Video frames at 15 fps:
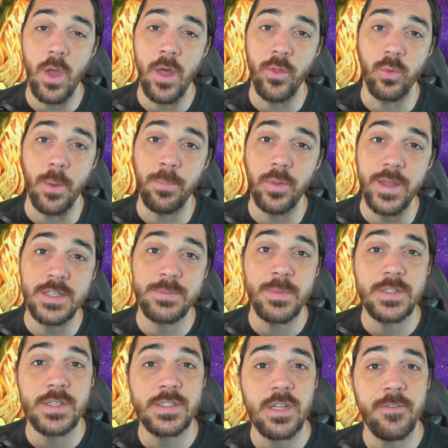other
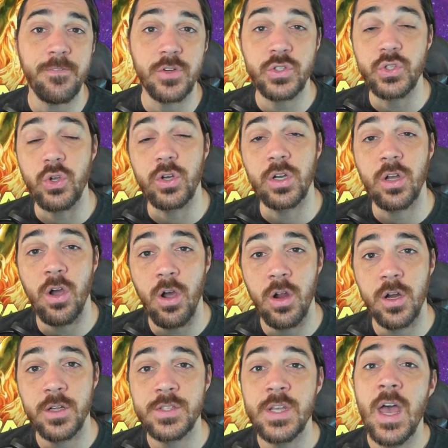replacements and stuff for certain
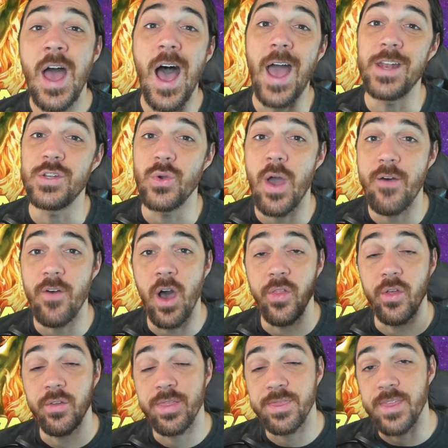cards, I do have
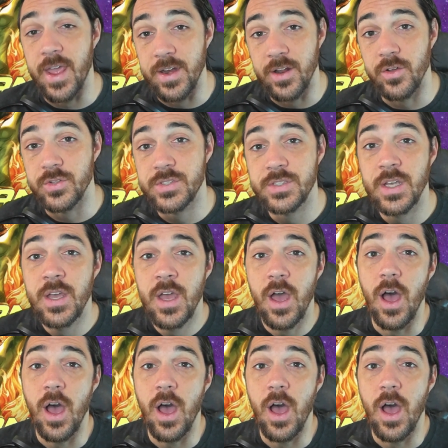other Thanos